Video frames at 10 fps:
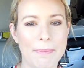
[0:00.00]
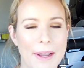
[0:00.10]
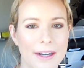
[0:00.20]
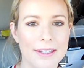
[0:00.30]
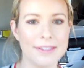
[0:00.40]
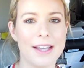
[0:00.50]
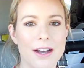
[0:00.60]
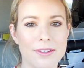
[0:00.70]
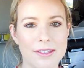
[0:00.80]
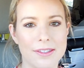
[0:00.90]
at my parents'
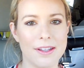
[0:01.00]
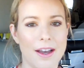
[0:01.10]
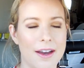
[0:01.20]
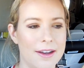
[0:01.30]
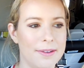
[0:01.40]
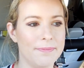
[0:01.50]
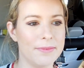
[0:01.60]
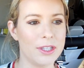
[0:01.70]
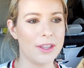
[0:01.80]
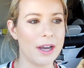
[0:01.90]
house
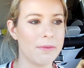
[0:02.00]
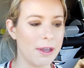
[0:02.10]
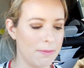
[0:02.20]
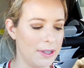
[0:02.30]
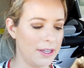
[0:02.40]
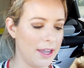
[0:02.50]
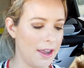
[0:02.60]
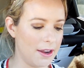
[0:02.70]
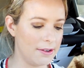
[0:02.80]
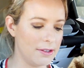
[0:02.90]
so that way we
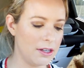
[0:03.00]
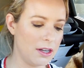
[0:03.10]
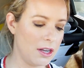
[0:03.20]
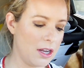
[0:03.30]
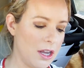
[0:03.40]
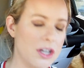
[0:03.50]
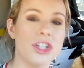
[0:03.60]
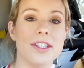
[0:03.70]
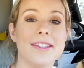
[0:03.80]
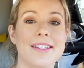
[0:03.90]
can
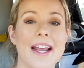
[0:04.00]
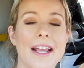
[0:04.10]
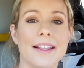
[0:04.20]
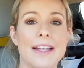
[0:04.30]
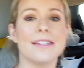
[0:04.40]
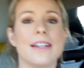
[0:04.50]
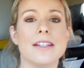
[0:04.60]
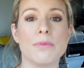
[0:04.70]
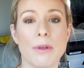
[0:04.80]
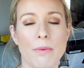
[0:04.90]
just stay as
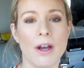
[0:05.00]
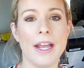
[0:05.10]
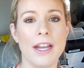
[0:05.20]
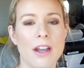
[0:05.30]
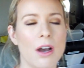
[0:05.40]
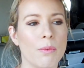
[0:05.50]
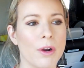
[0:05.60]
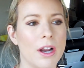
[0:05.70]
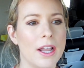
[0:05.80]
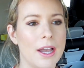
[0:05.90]
late as we want and not
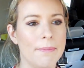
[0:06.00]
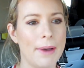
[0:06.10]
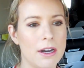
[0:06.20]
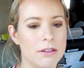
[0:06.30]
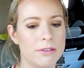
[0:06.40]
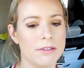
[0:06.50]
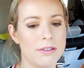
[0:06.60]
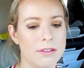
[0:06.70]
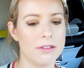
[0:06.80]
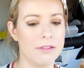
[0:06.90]
worry about
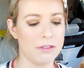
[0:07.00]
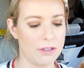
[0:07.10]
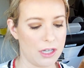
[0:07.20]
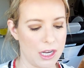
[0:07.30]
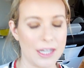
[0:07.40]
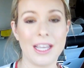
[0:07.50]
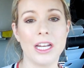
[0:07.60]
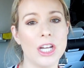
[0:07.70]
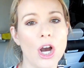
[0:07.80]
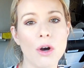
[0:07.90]

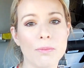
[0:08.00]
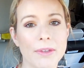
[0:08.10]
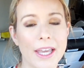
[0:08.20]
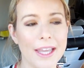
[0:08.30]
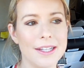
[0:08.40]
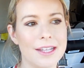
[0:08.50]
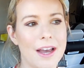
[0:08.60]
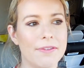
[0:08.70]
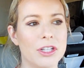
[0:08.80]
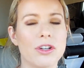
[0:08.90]
getting home late,
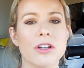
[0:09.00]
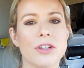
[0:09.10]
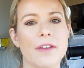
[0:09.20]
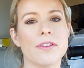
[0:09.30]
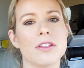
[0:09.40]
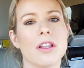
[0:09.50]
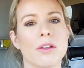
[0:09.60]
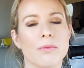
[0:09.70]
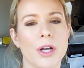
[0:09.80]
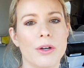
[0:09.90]
having drunk drivers on
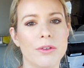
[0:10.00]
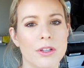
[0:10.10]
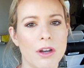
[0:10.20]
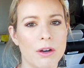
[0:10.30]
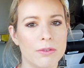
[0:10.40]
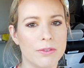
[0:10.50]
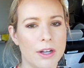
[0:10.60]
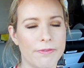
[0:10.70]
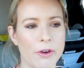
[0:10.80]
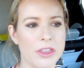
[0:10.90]
the road. You know,
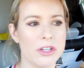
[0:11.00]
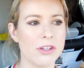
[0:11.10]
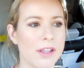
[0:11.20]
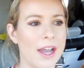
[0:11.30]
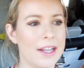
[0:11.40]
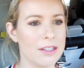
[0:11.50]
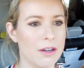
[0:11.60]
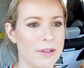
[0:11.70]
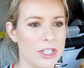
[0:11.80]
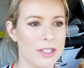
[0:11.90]
4th of July is
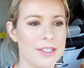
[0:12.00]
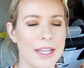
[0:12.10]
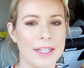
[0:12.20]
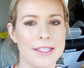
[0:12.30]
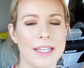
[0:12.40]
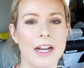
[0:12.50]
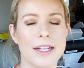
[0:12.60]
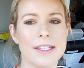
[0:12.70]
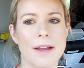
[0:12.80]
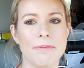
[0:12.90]
always just like a
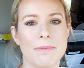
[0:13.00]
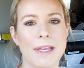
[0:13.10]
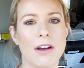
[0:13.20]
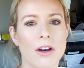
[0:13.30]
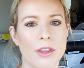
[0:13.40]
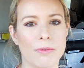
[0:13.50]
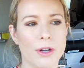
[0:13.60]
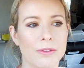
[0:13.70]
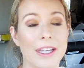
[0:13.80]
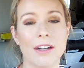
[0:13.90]
scary time to be out on the
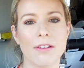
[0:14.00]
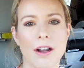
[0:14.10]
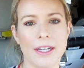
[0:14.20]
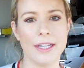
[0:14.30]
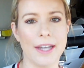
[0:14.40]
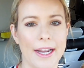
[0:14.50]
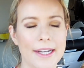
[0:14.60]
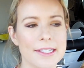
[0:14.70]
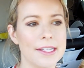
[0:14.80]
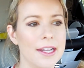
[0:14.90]
road later on at
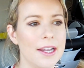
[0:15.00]
night.